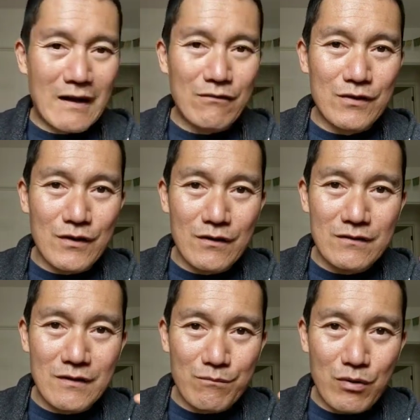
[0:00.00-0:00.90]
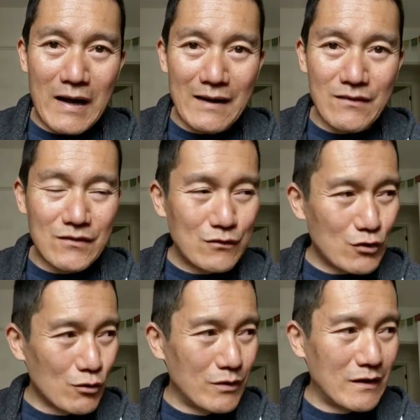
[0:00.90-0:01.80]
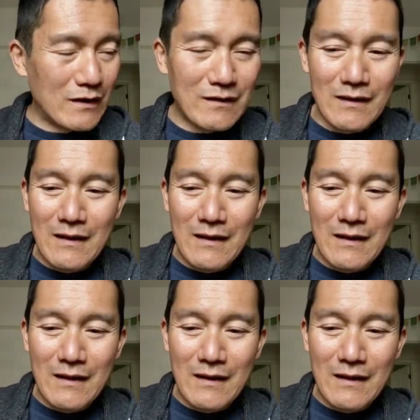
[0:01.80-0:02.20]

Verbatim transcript: I've learned and practiced interpreting it